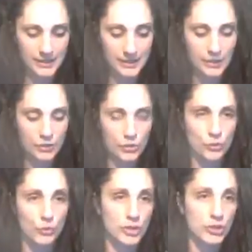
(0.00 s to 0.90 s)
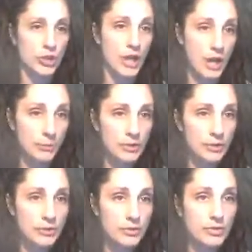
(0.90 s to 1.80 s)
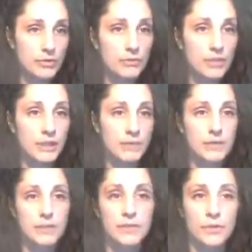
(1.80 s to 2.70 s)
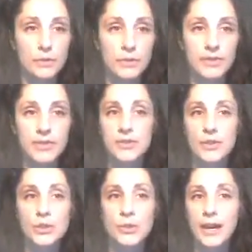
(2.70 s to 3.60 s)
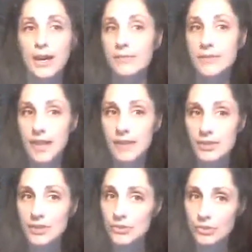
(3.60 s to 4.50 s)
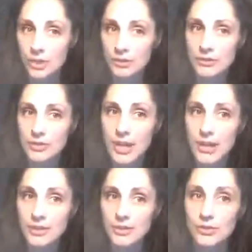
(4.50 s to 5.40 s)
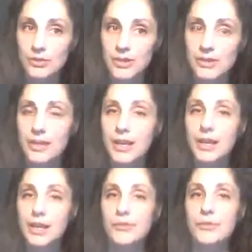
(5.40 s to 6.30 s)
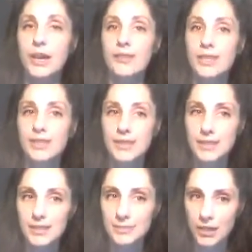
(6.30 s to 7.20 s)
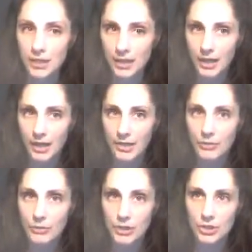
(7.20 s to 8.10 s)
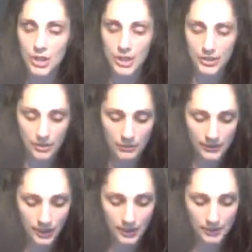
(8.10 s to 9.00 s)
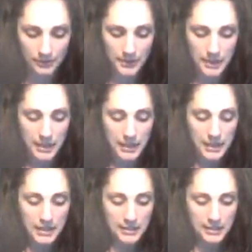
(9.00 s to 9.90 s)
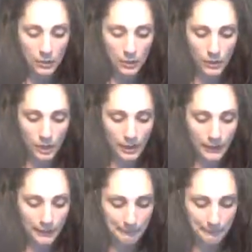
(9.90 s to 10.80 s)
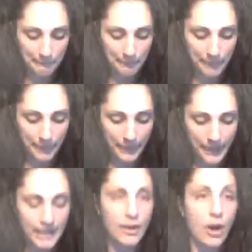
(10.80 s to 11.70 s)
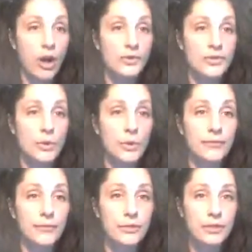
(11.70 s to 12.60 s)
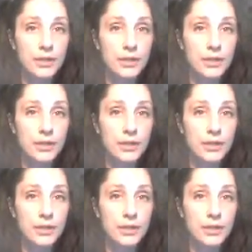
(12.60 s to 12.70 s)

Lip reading: and it tells you which chapters to read for the different quizzes, so you don't have to have an instructor's guide to do this if you have the assessment guide, which I thought was awesome. So and it also, if you're